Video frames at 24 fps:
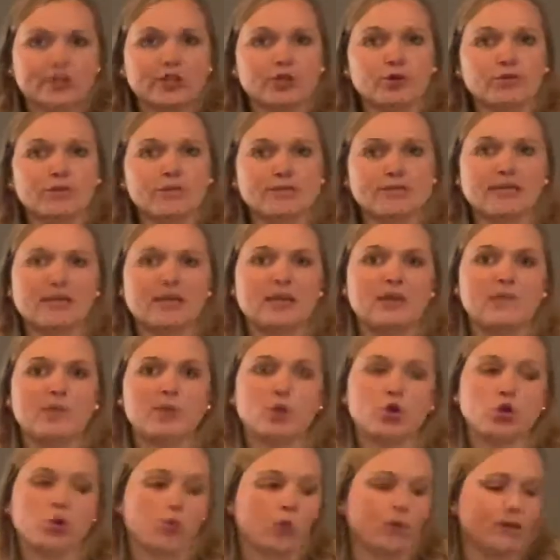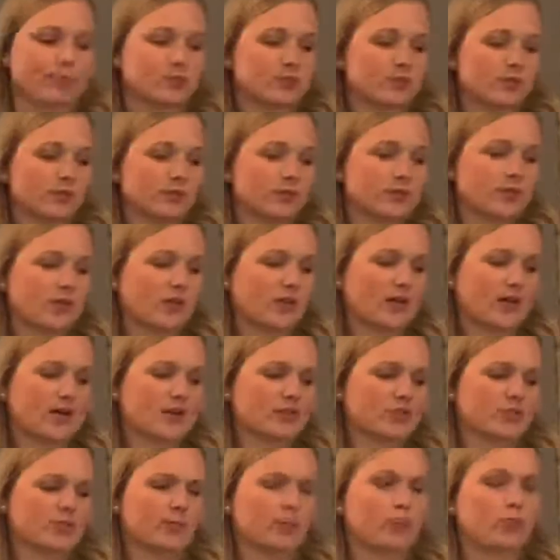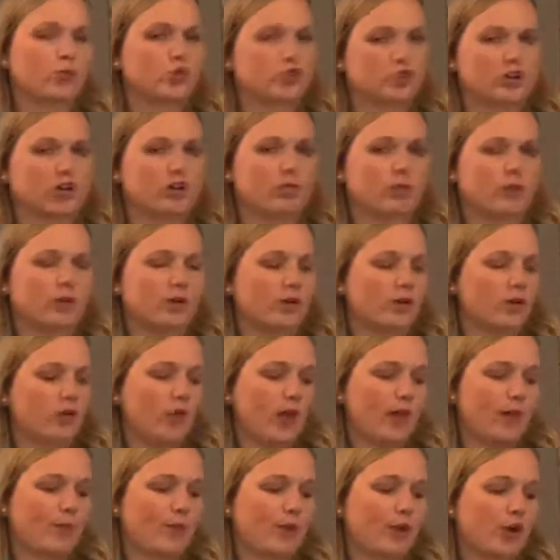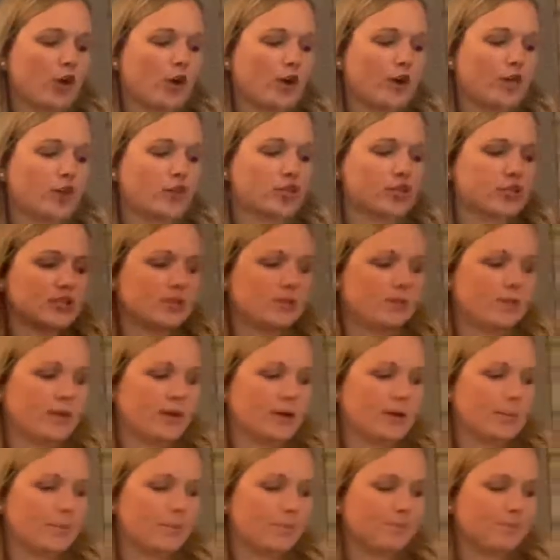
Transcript: those team norms within the classroom, which I'll elaborate on in just a minute.